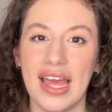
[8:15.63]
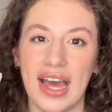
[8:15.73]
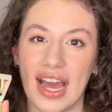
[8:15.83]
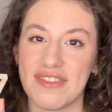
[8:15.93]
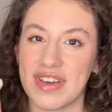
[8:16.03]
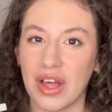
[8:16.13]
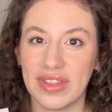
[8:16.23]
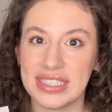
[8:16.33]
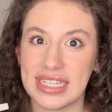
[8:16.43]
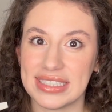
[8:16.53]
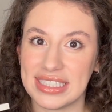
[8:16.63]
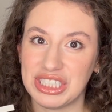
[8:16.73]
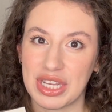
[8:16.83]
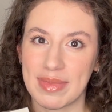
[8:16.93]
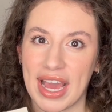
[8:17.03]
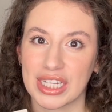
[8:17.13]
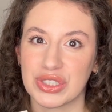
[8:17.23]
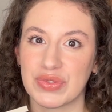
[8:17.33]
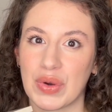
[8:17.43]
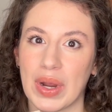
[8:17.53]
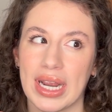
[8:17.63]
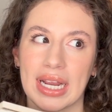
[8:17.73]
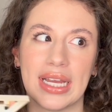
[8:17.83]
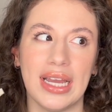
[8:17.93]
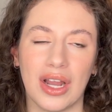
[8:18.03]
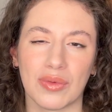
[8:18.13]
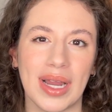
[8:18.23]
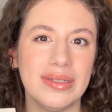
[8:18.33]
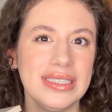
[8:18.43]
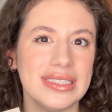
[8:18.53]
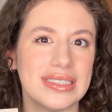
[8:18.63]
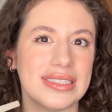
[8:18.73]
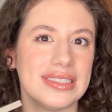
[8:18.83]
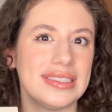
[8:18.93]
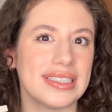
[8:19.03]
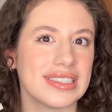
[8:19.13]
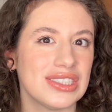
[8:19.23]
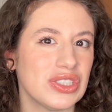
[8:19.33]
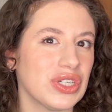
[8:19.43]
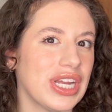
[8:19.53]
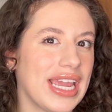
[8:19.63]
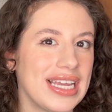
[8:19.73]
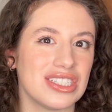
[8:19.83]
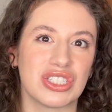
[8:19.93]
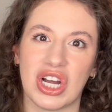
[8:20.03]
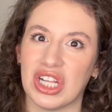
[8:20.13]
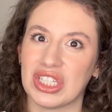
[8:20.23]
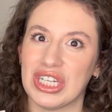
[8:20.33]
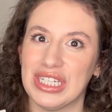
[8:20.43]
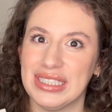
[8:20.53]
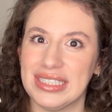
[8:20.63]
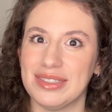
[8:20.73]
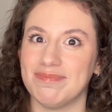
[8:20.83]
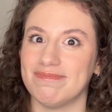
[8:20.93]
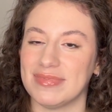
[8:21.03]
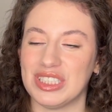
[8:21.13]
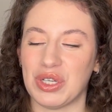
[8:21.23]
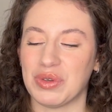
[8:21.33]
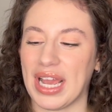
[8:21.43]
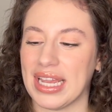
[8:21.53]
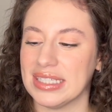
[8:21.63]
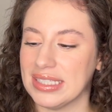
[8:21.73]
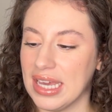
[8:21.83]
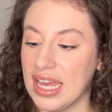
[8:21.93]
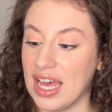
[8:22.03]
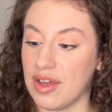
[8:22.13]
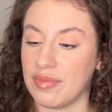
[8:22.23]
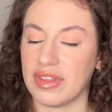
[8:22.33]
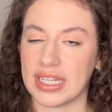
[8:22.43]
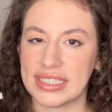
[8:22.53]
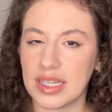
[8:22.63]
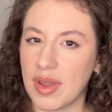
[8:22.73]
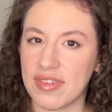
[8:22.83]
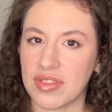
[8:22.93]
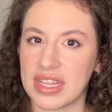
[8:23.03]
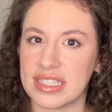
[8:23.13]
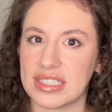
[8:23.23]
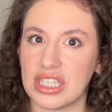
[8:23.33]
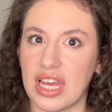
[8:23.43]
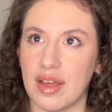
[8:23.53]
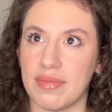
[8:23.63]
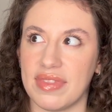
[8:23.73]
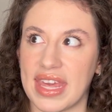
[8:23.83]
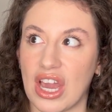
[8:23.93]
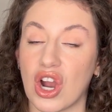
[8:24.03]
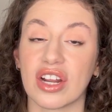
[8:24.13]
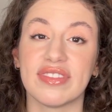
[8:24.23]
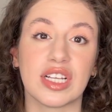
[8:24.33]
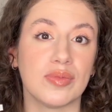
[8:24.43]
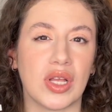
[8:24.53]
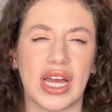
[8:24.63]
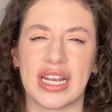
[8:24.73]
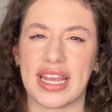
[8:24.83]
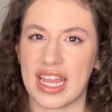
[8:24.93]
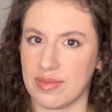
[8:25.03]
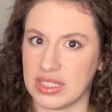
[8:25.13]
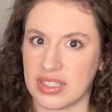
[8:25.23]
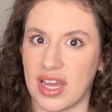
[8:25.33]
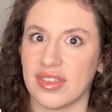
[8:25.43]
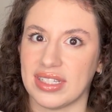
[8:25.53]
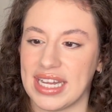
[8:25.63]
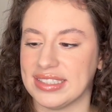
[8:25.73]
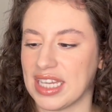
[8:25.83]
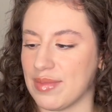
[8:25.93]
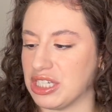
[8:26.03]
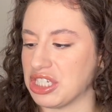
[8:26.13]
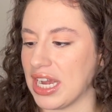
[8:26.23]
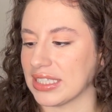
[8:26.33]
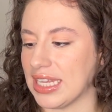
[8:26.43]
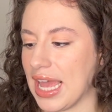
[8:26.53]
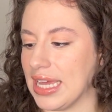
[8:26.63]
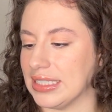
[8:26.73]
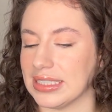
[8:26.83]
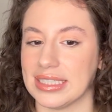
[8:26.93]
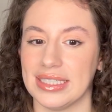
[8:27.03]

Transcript: I found this at TJ Maxx for around $6 or $8. So nice. The last time I found these, they are available on Amazon the last time I checked, and